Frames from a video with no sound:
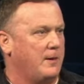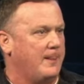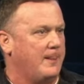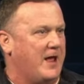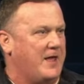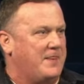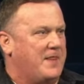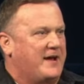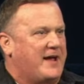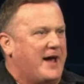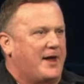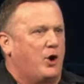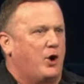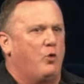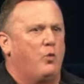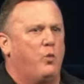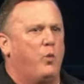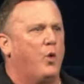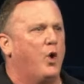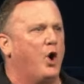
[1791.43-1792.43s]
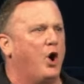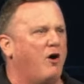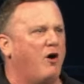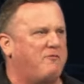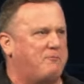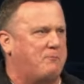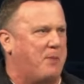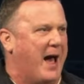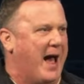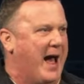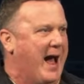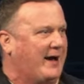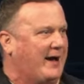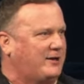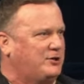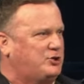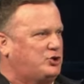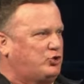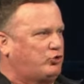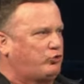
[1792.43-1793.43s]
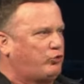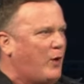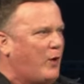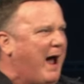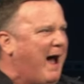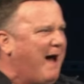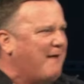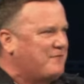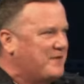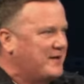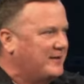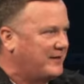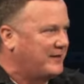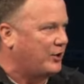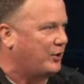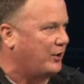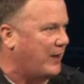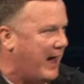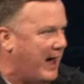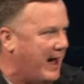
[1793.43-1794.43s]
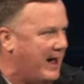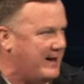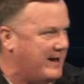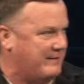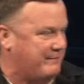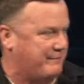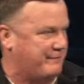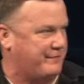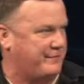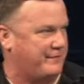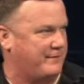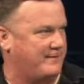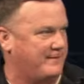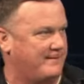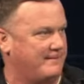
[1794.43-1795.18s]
And they got a wolf pack driving their life.